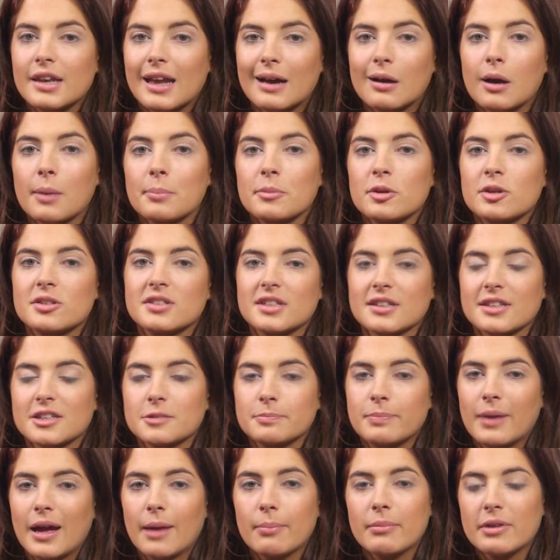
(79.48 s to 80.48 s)
Now I'm using
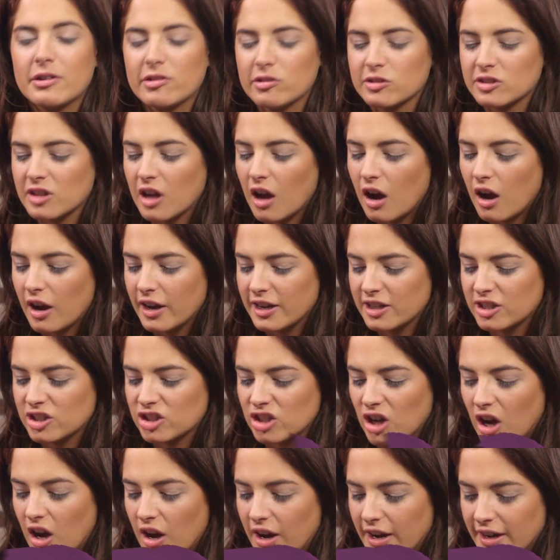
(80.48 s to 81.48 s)
this bareMinerals High
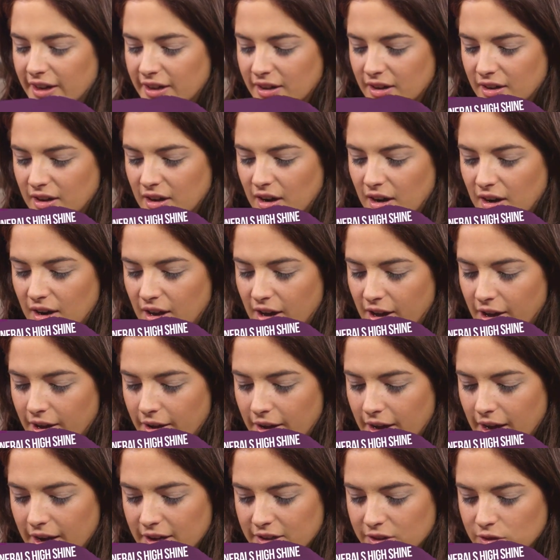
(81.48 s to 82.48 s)
Shine
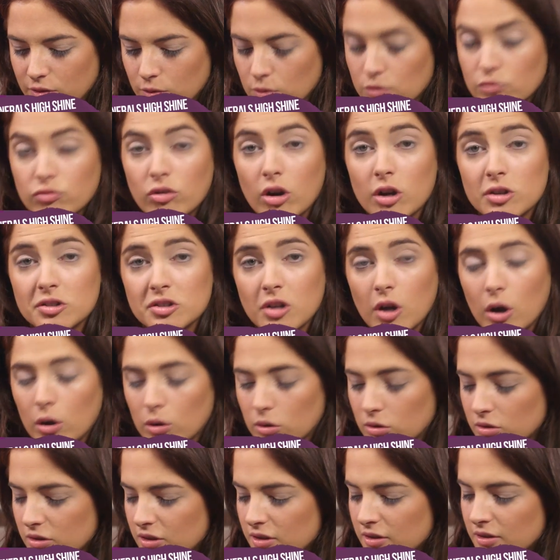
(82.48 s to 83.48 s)
colour and it's called Rose
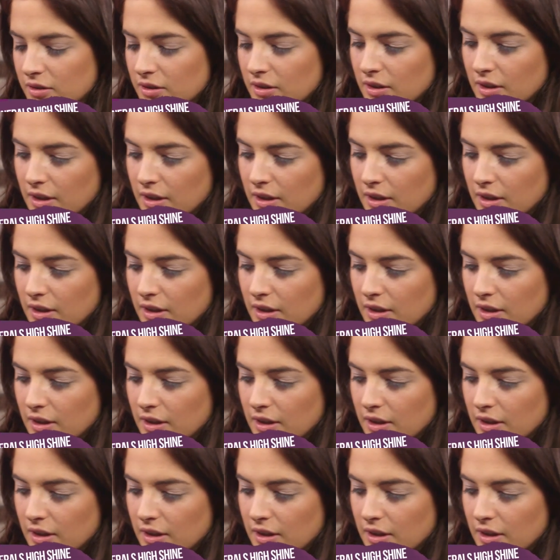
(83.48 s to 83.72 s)
Gold.